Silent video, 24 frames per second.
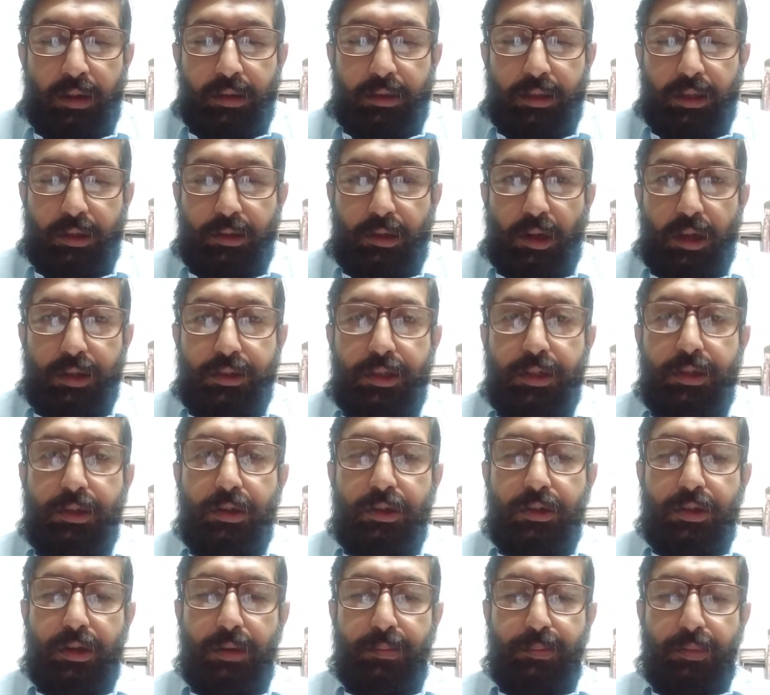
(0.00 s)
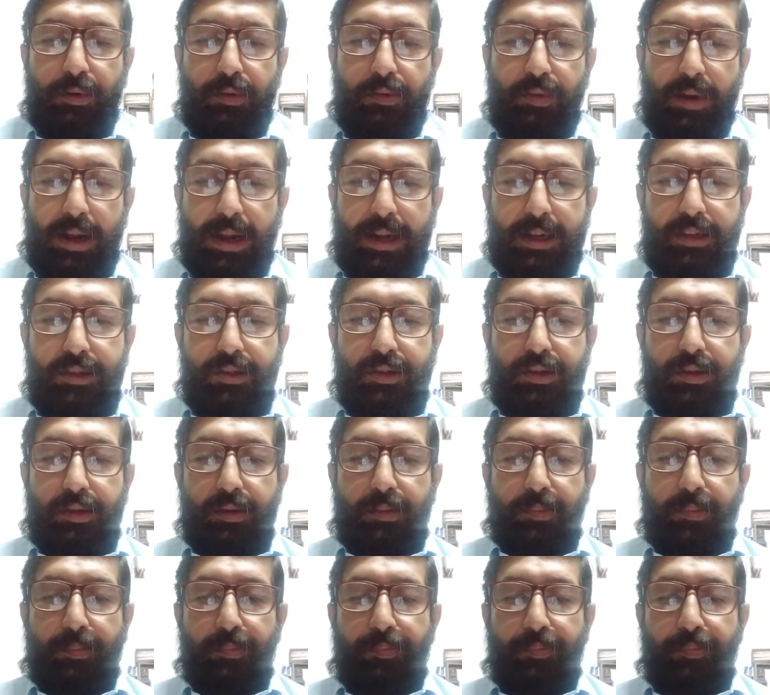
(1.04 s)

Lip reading: The Constitution provides